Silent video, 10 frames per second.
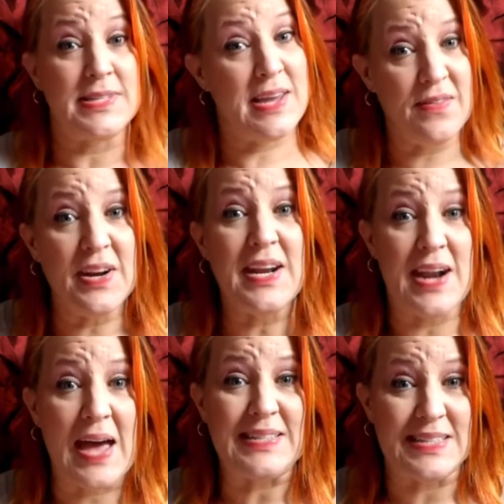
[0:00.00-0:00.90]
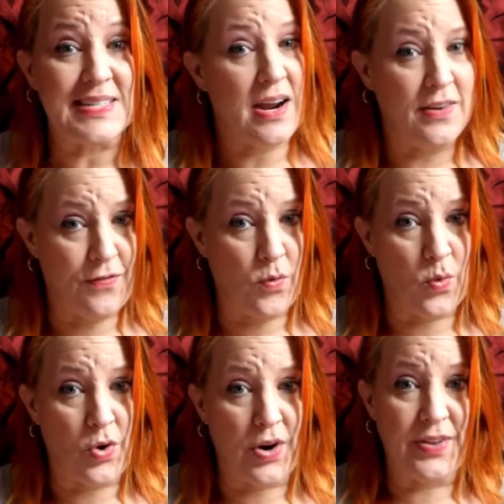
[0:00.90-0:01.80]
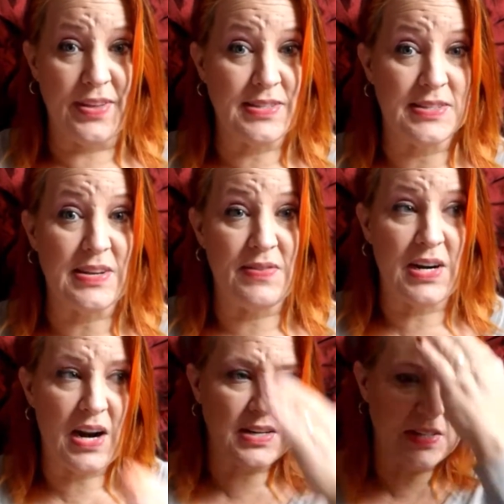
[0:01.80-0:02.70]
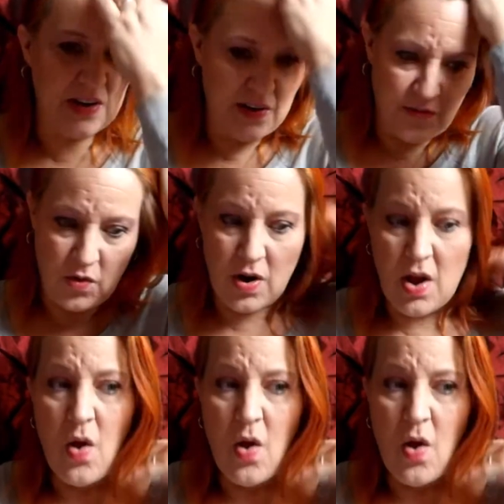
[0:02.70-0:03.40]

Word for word: even in 1994, this is even in 1994,